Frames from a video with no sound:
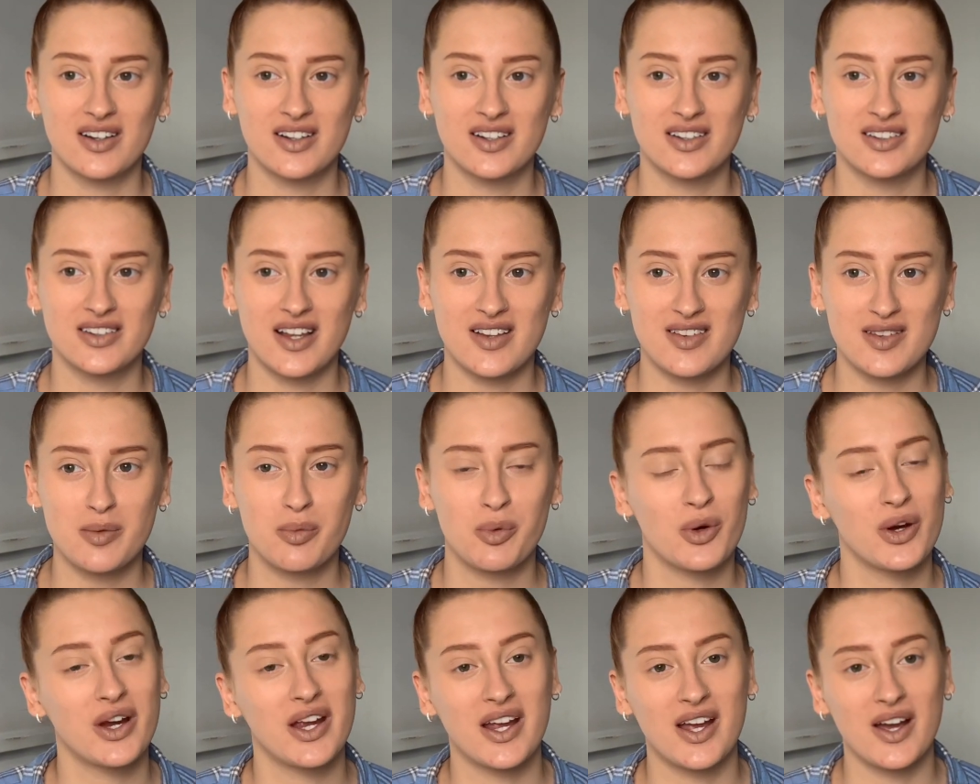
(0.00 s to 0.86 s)
That's a
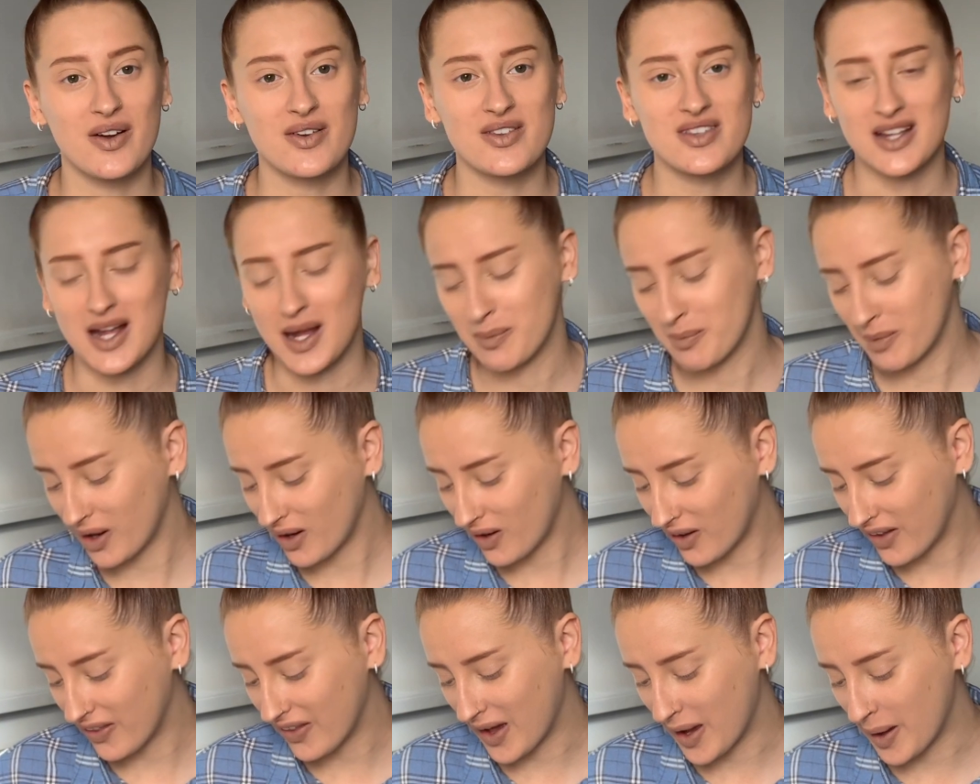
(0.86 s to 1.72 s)
pretty girl's name. I
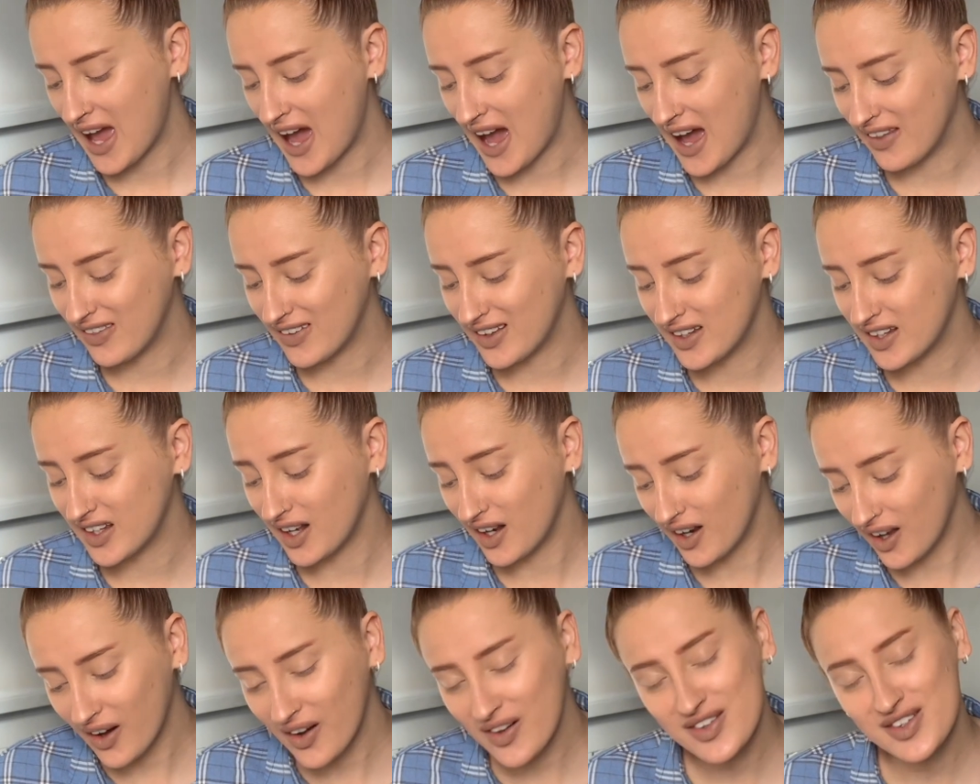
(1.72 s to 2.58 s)
like that. And then the
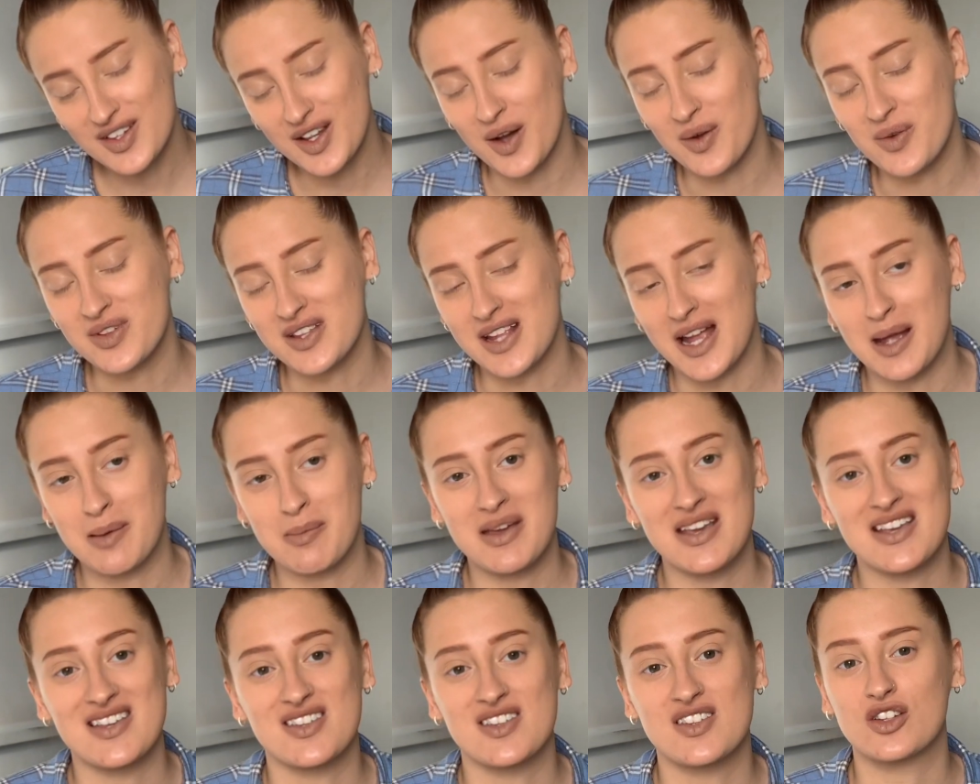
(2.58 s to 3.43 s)
last girl's name
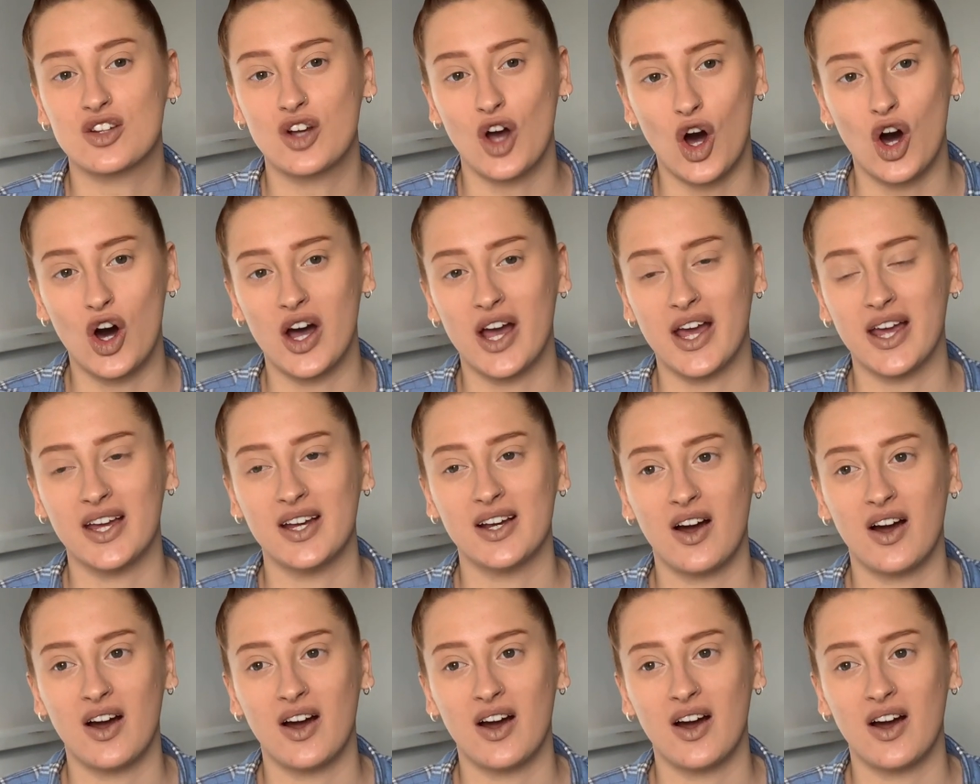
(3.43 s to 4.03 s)
is Sky.